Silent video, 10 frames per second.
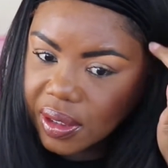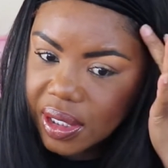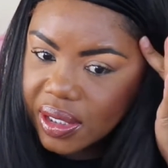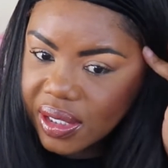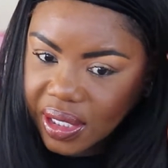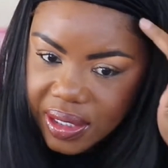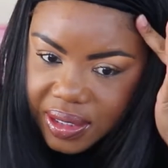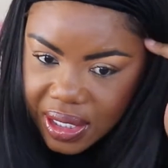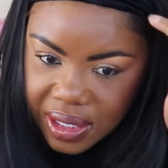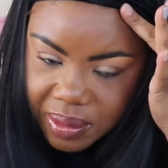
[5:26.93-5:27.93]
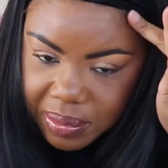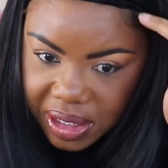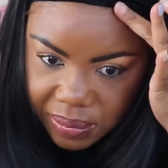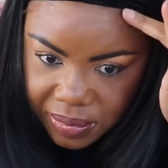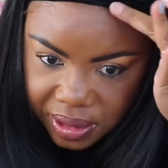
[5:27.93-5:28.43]
At the same time,
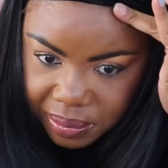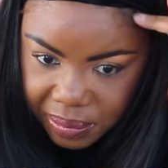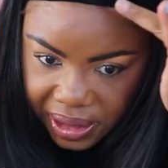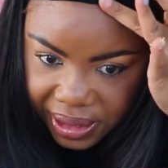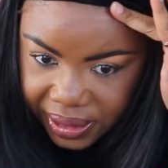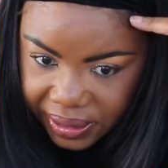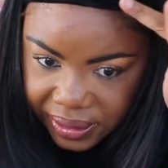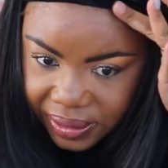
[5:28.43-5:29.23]
make them look black.